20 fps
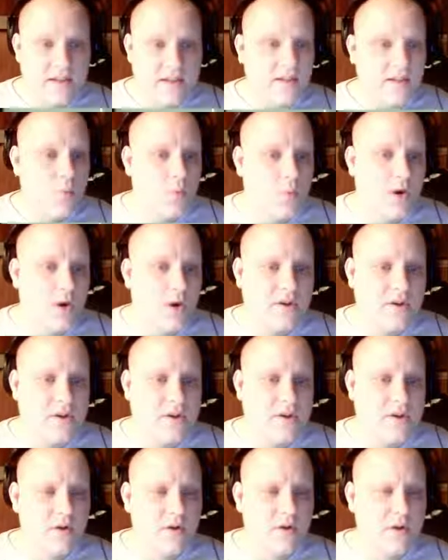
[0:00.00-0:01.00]
There's one
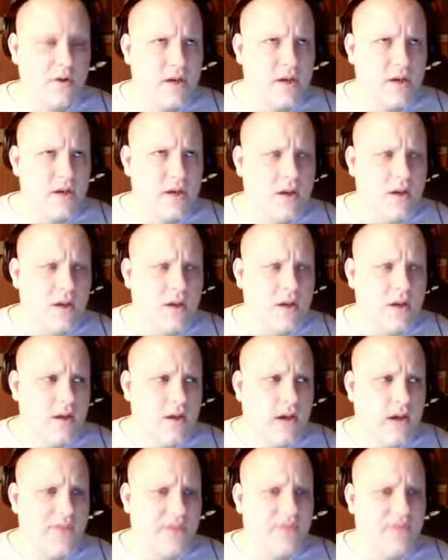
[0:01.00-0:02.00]
called,
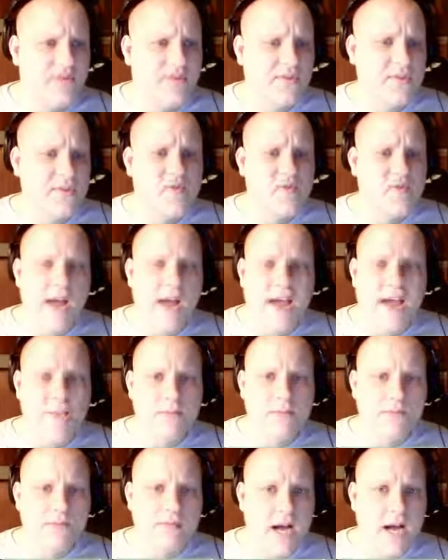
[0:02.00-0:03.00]
I think, the
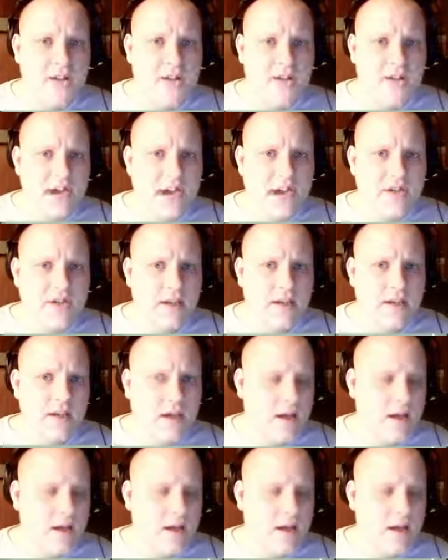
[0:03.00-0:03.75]
Dragon Project.